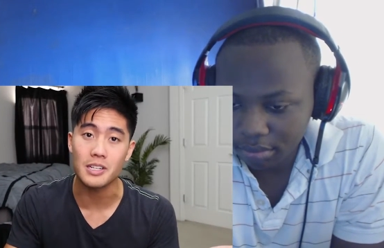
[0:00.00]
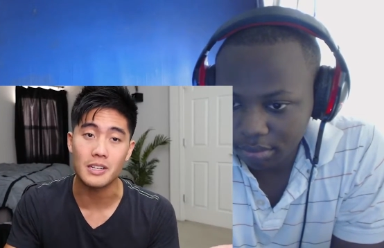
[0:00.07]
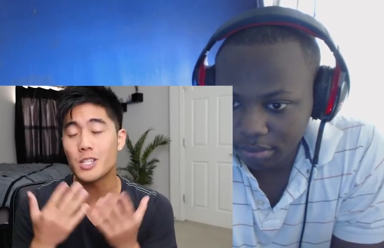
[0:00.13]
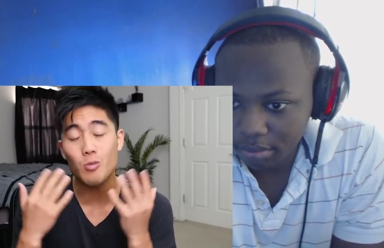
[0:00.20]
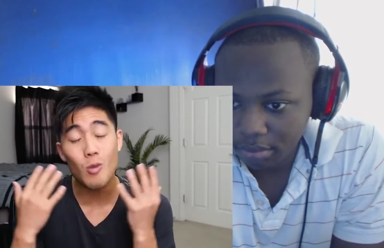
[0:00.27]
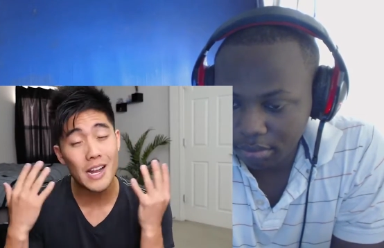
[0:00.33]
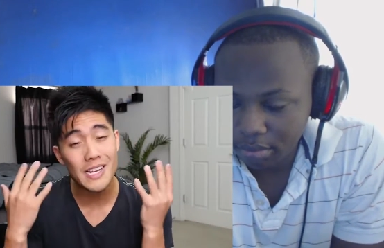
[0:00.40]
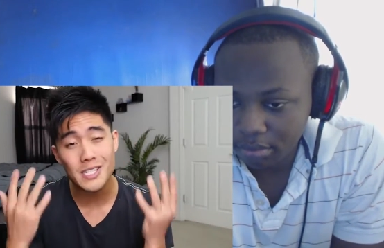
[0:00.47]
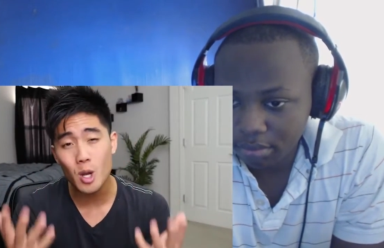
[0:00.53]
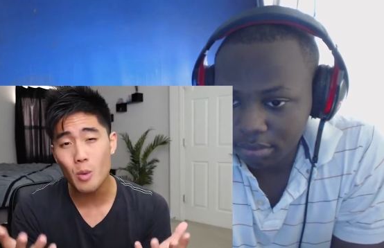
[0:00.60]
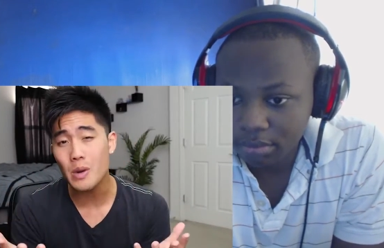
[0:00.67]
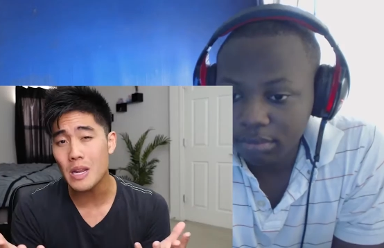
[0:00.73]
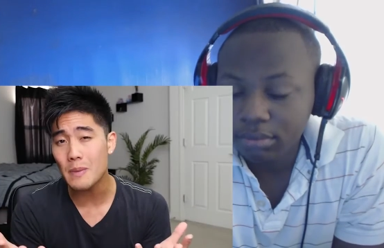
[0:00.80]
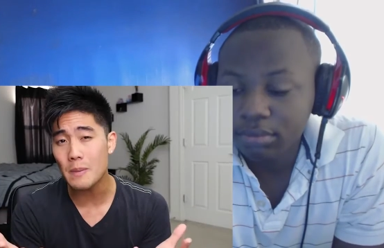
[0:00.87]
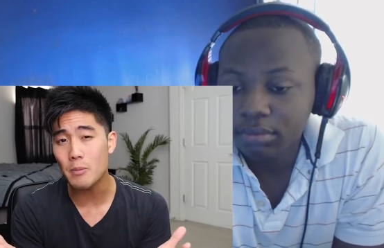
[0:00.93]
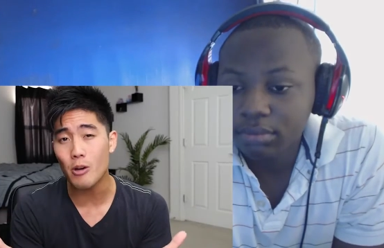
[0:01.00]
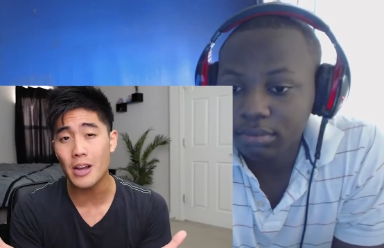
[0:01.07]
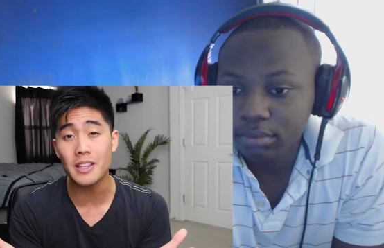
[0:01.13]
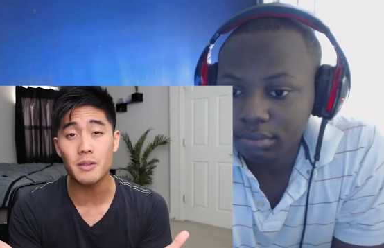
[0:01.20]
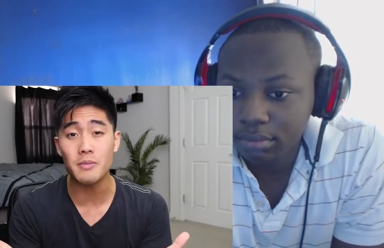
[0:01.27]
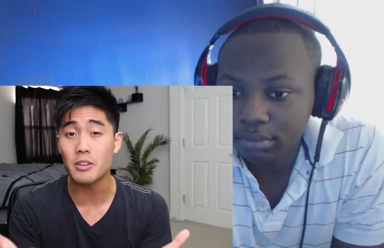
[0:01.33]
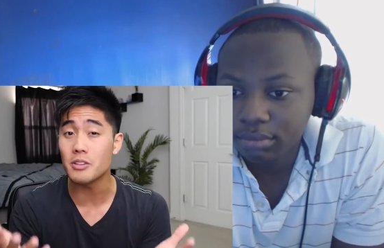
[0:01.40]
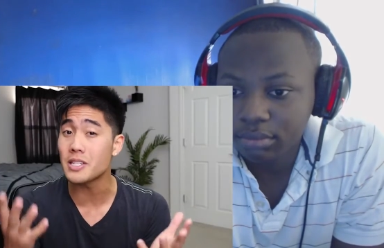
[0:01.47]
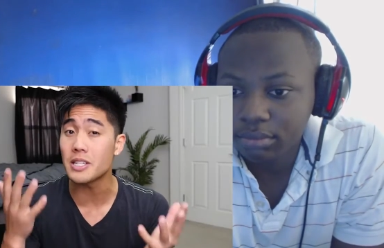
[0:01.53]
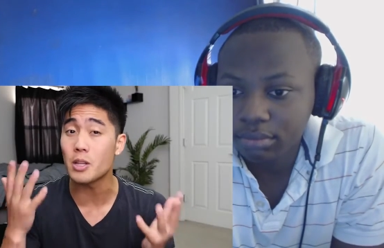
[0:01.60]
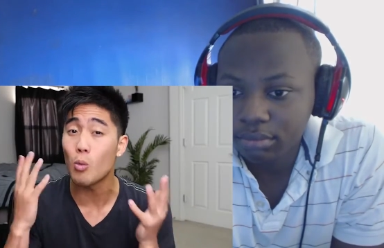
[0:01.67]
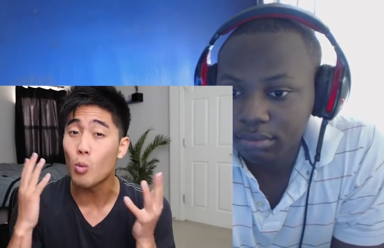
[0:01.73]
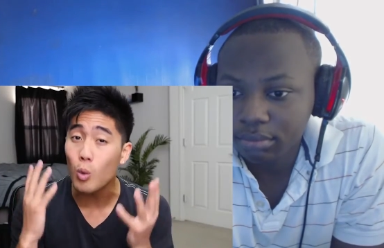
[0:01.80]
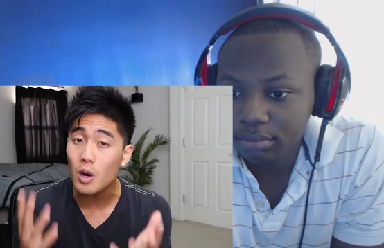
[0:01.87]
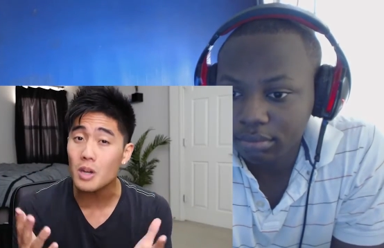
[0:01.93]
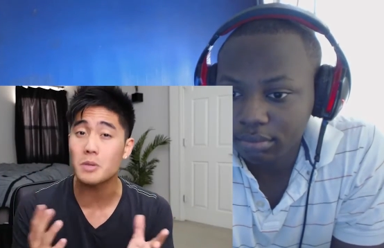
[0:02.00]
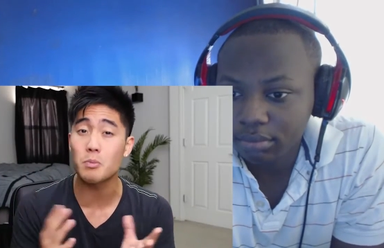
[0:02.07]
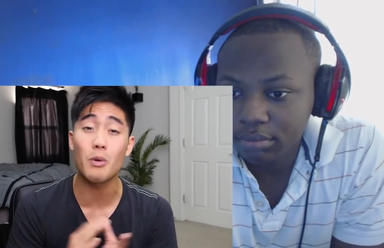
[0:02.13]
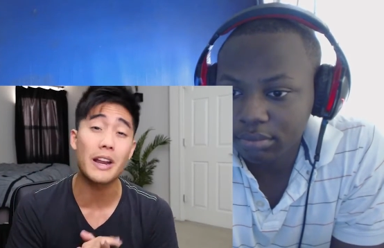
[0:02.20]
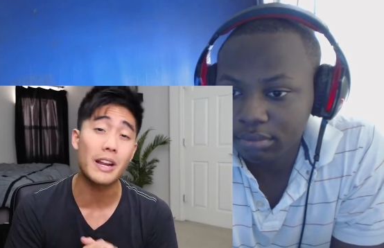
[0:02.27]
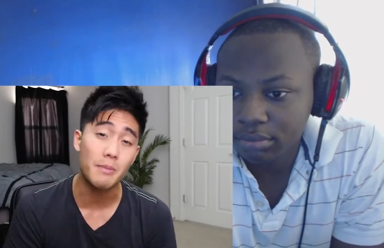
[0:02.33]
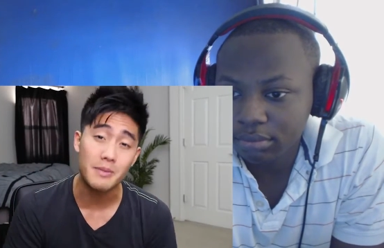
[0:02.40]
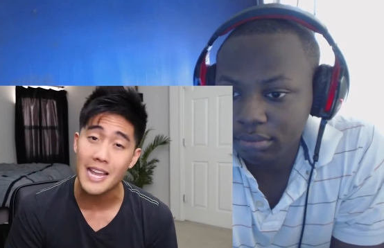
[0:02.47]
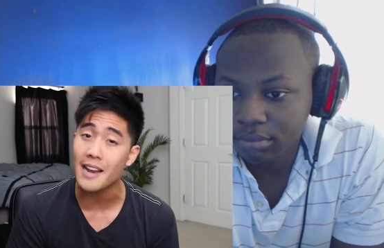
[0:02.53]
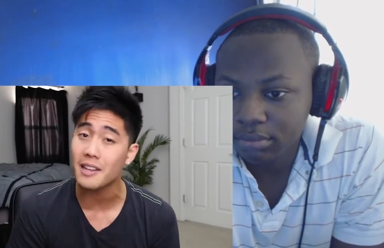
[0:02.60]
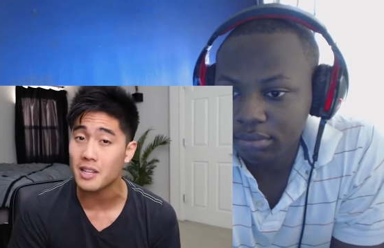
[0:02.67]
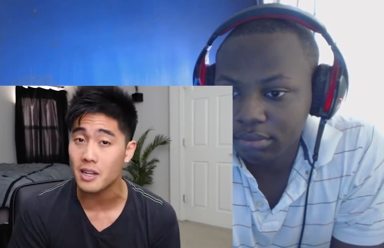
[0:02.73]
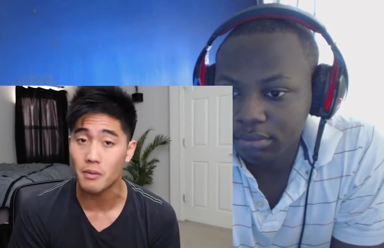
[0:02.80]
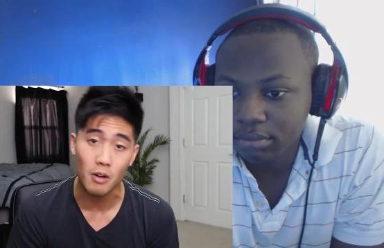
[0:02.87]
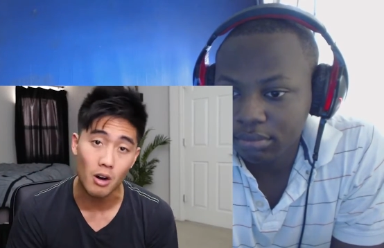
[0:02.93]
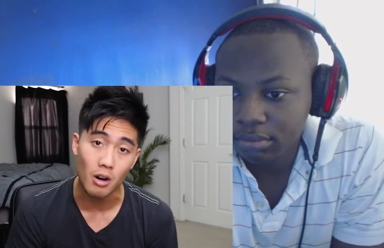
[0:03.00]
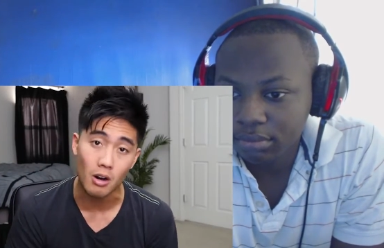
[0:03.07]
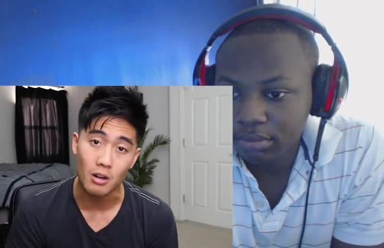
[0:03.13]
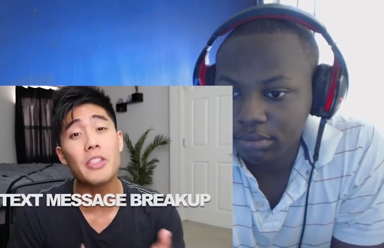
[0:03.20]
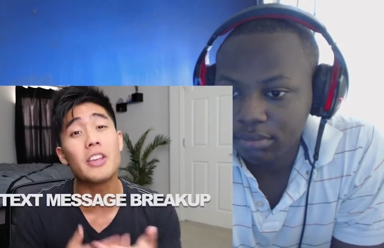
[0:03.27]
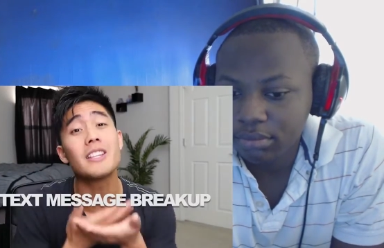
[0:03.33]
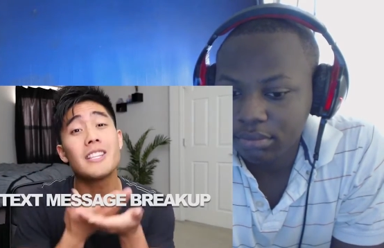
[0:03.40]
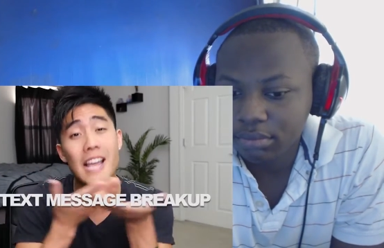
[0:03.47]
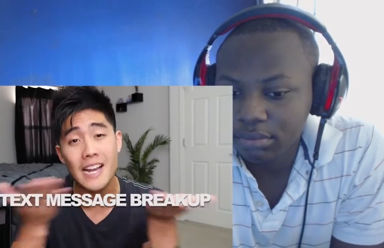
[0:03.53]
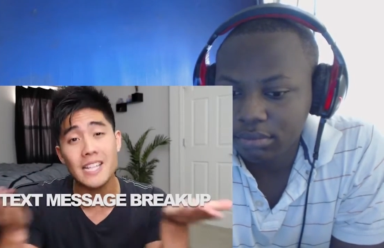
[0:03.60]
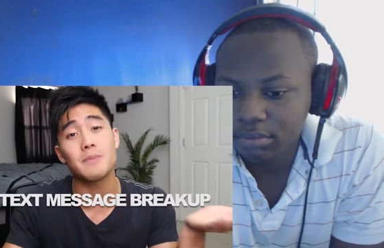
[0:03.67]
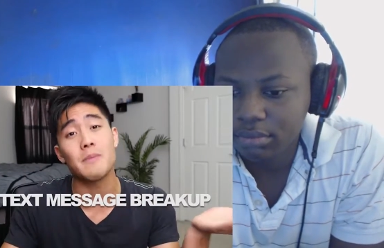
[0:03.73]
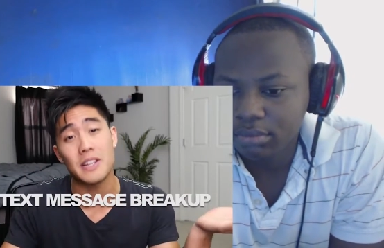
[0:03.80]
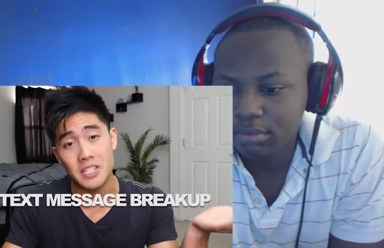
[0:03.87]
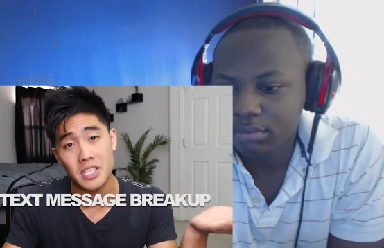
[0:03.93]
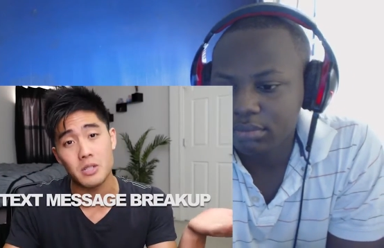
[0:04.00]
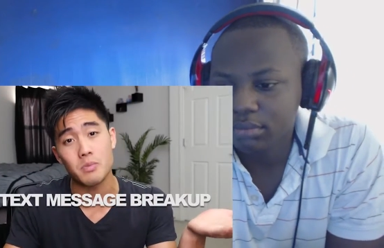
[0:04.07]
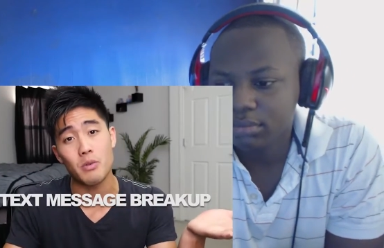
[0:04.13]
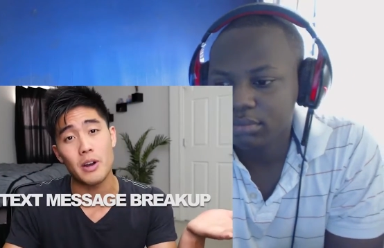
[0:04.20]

Speaker 1: which is why so many people end up using the worst breakup tactic of all, the text message